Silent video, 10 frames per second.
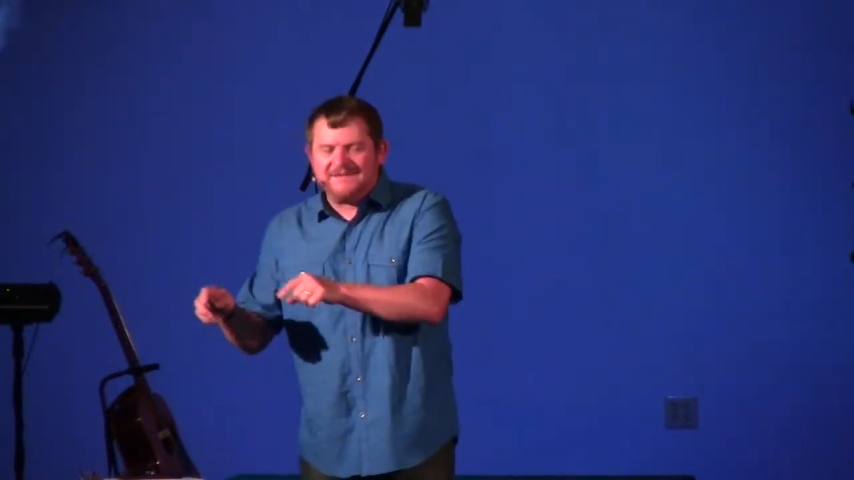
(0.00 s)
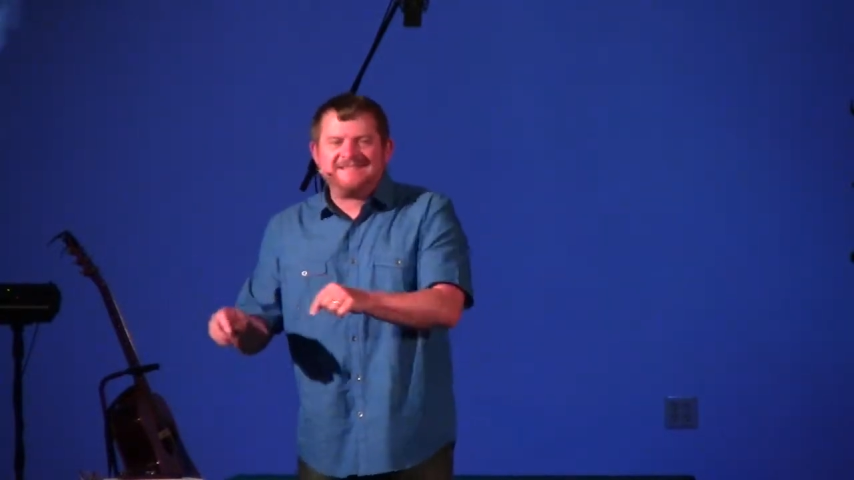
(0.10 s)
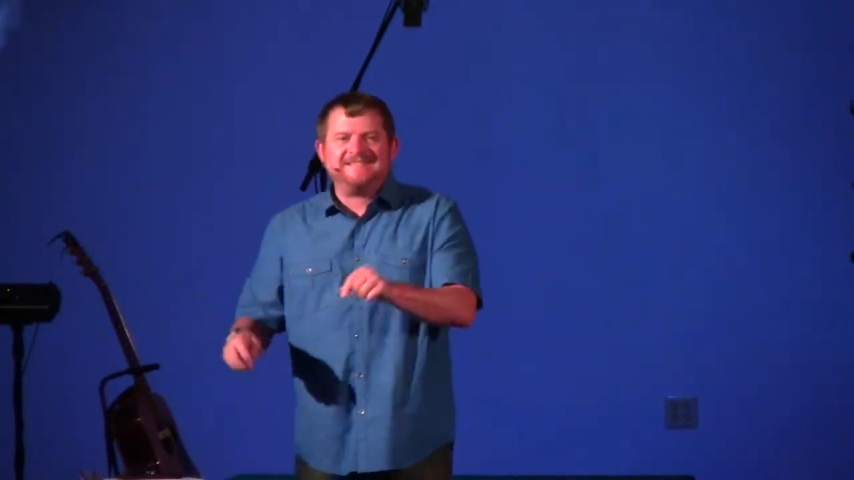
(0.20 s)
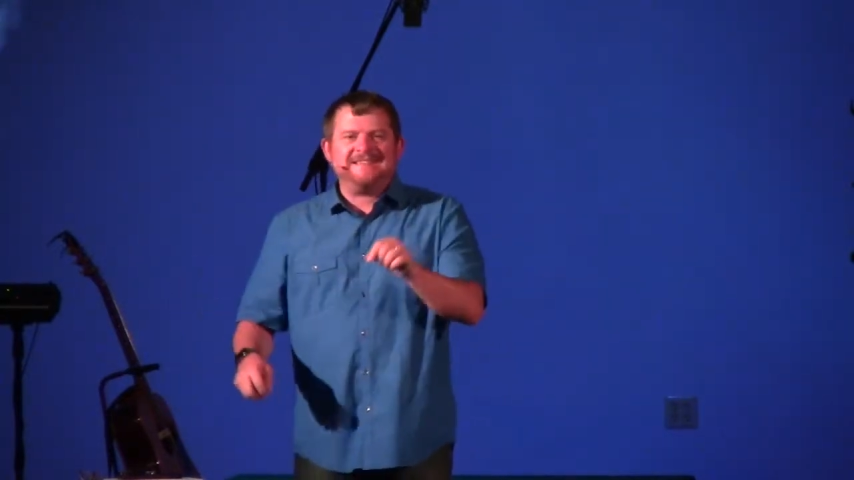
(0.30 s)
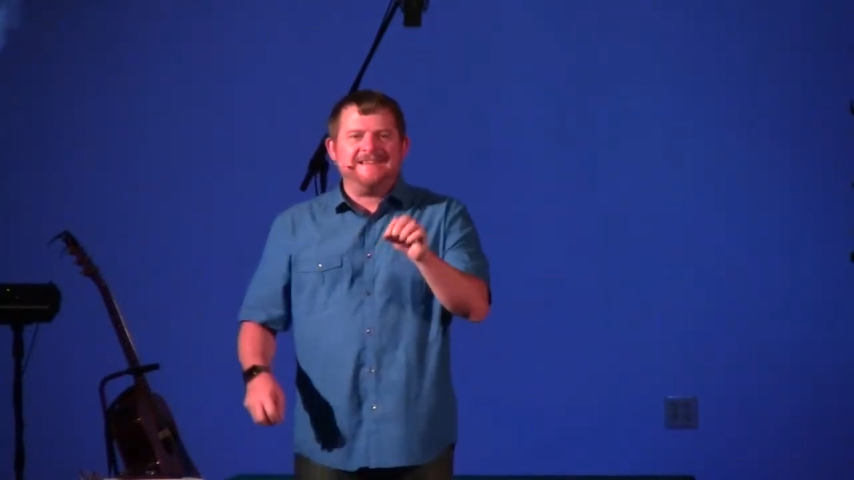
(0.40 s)

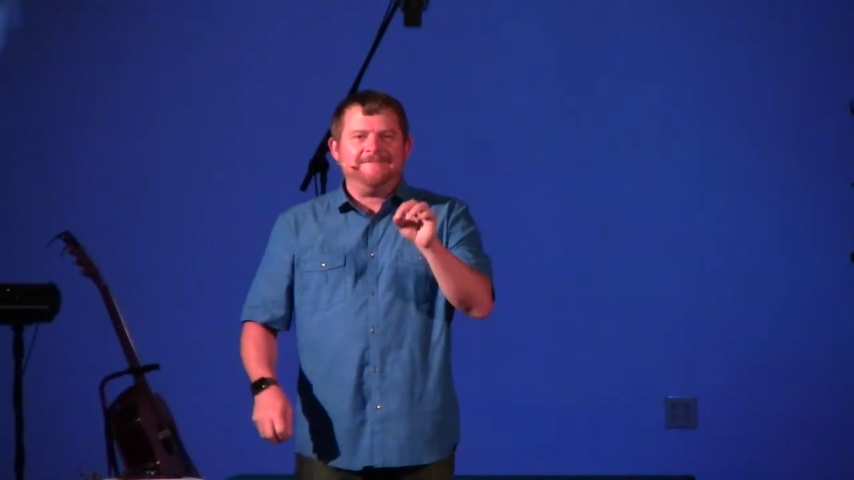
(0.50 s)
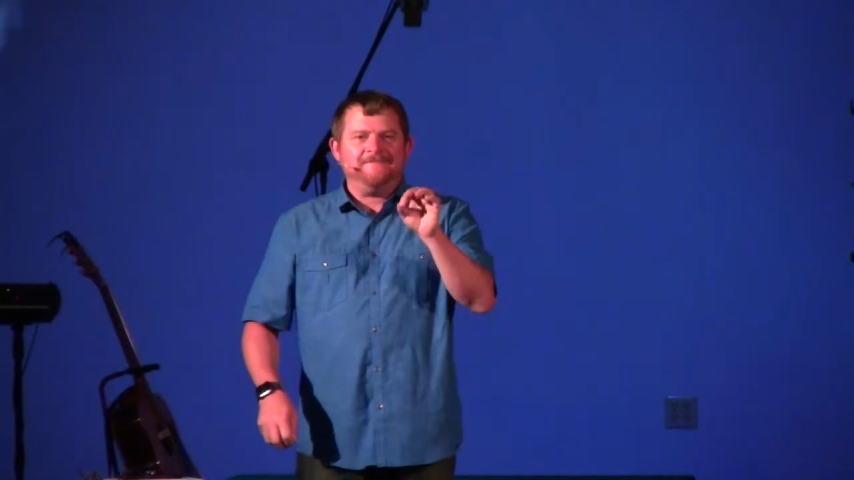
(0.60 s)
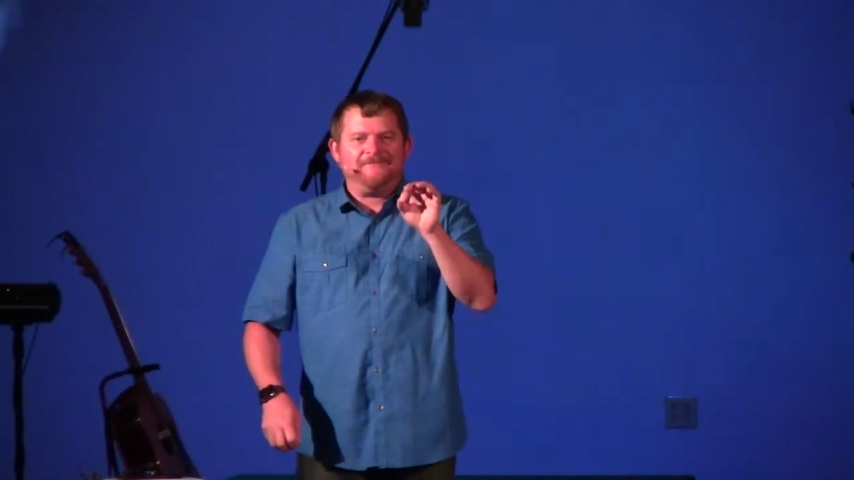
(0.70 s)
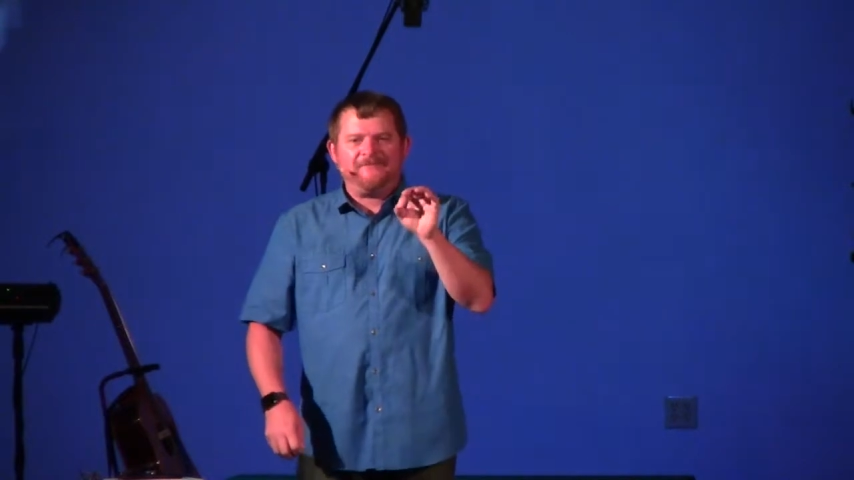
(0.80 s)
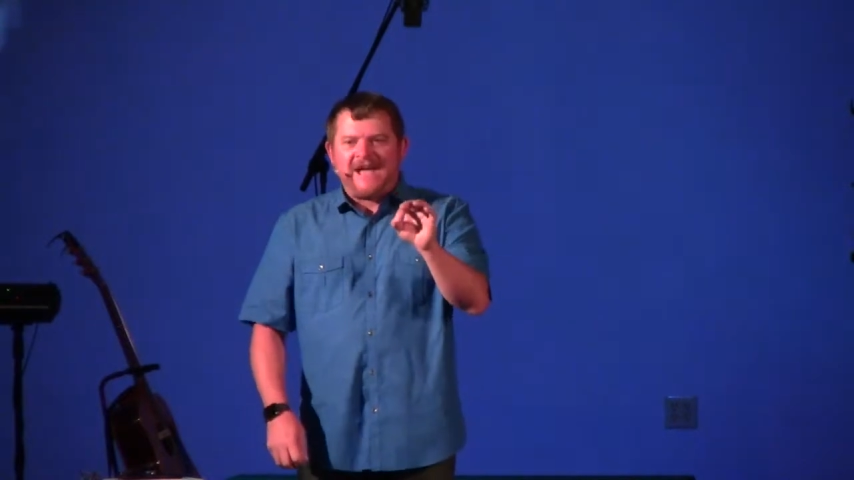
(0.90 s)
This is an
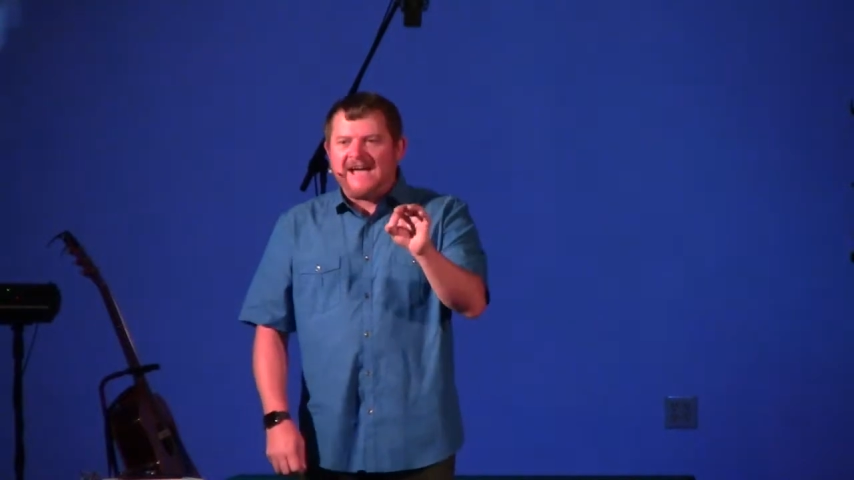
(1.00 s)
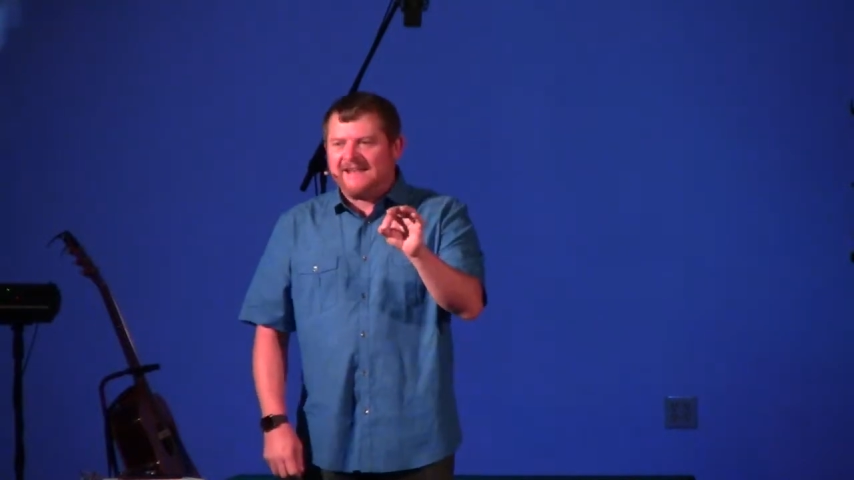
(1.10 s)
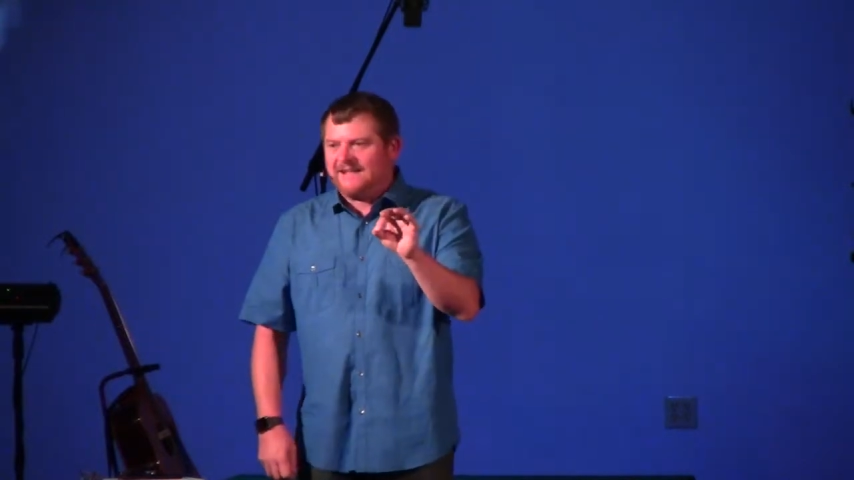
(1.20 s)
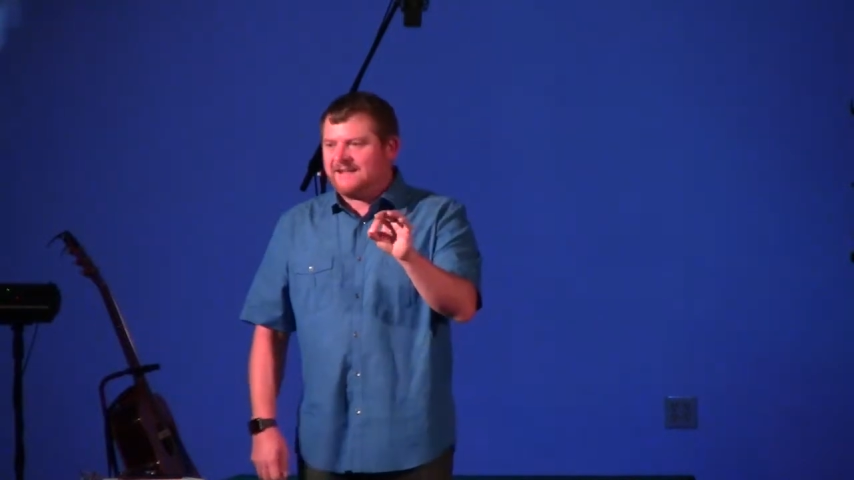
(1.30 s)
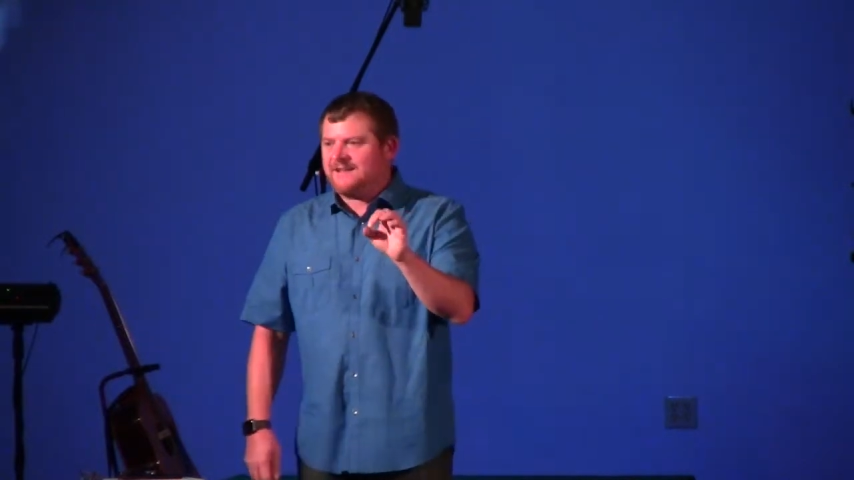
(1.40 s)

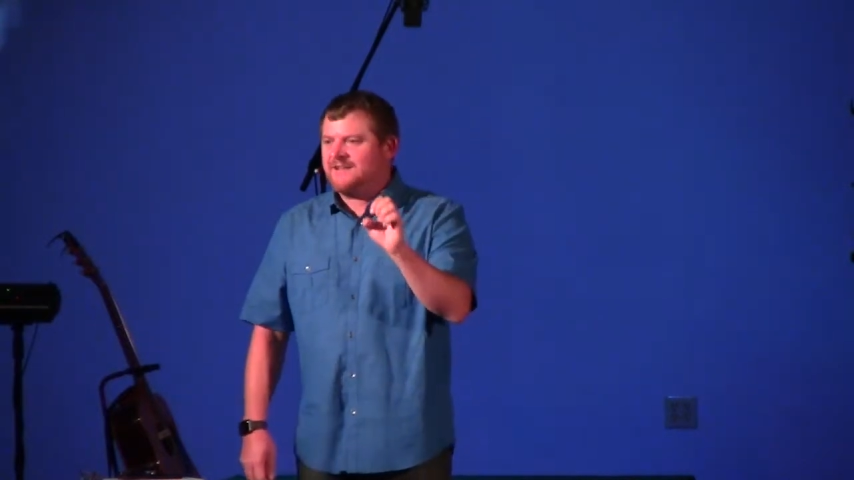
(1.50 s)
emphatic